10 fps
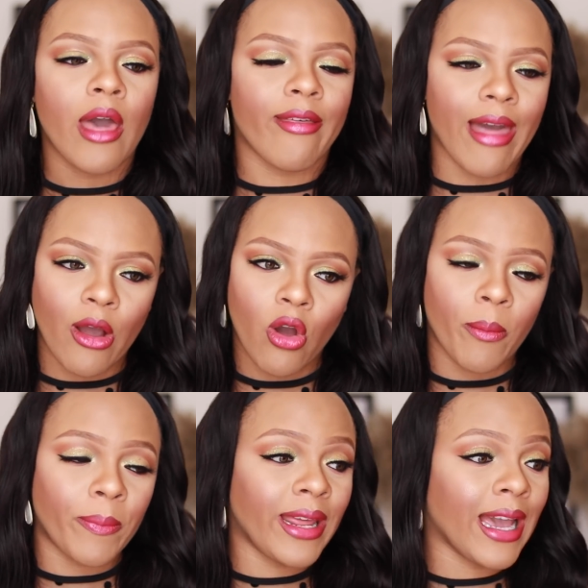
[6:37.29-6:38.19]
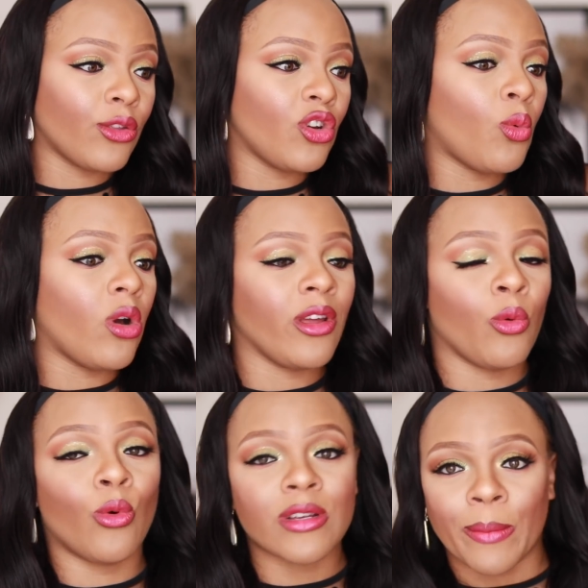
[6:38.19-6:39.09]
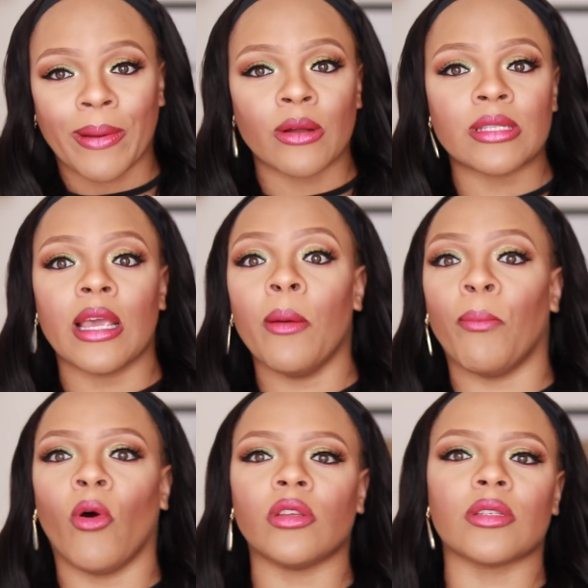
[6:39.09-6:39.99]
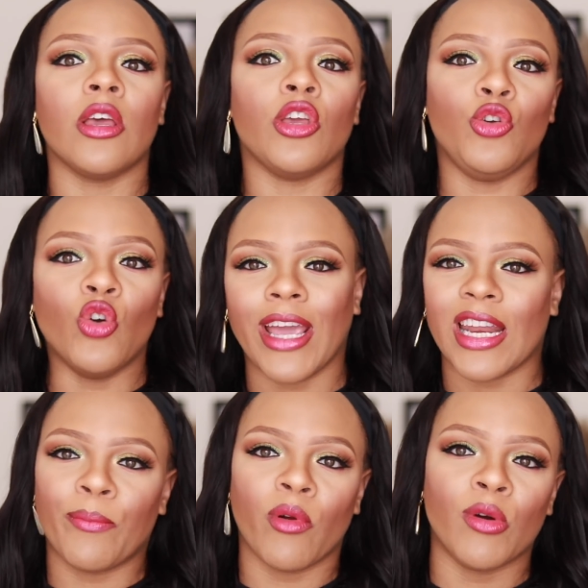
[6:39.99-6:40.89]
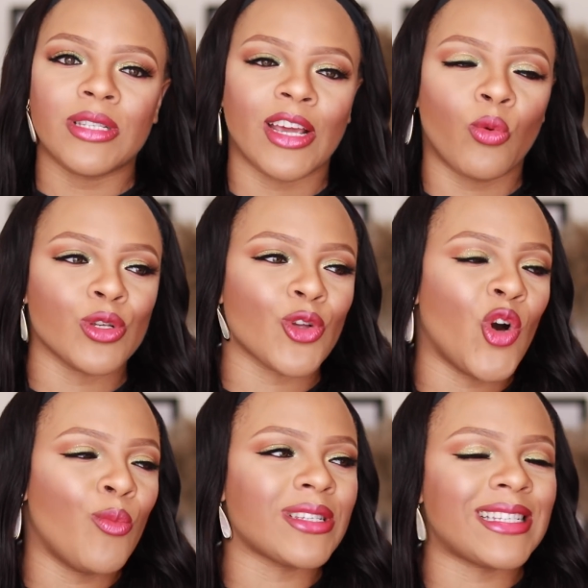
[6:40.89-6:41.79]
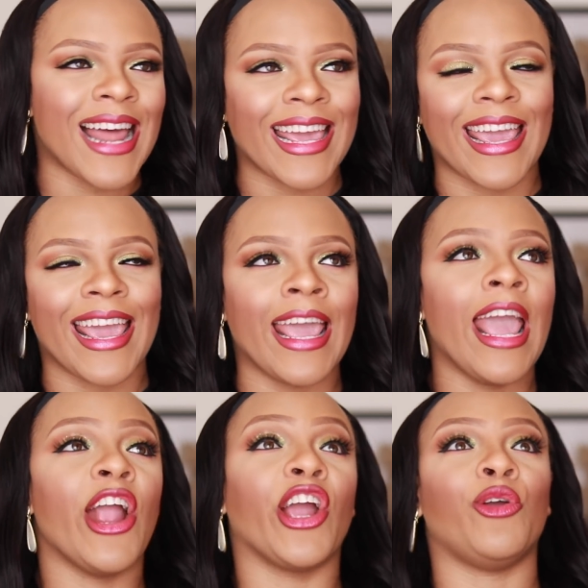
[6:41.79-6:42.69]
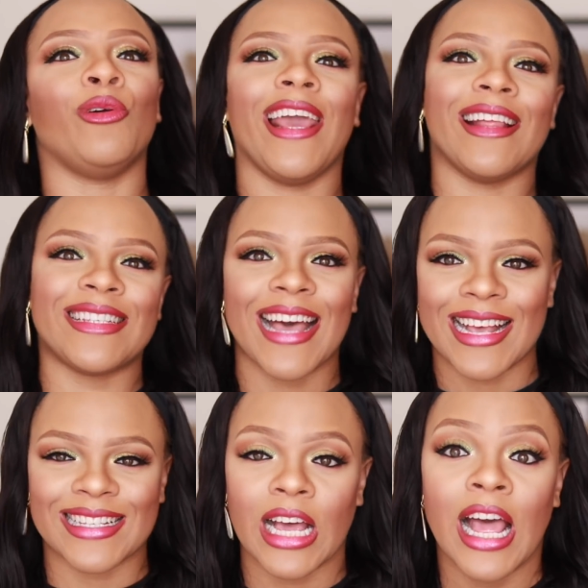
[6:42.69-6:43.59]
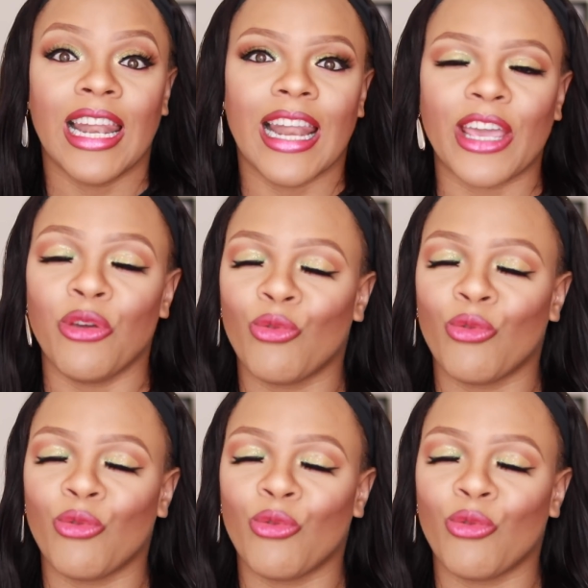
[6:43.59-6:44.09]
That company, I don't know what it was about it, but you getting promoted was almost like a Herculean task. Like,